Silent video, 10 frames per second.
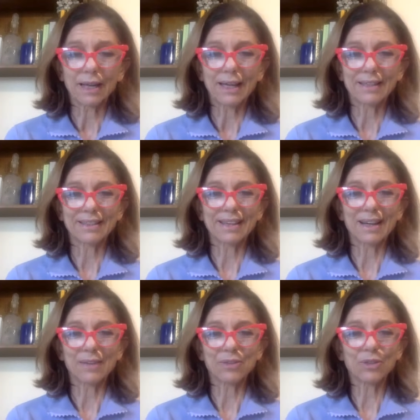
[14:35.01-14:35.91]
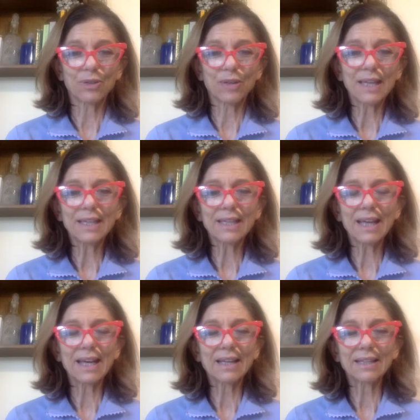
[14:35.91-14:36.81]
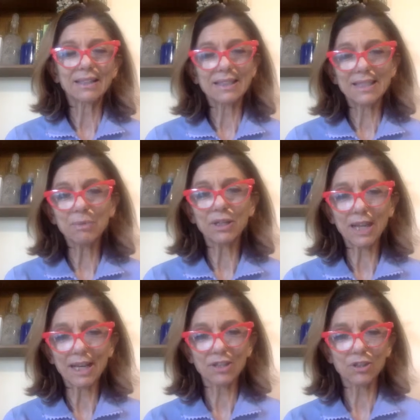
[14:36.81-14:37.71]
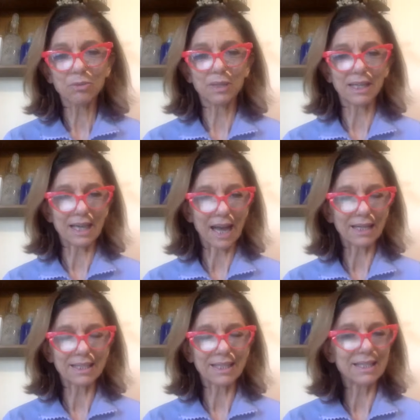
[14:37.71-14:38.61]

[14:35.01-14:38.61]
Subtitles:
And so getting a deep connection with a cat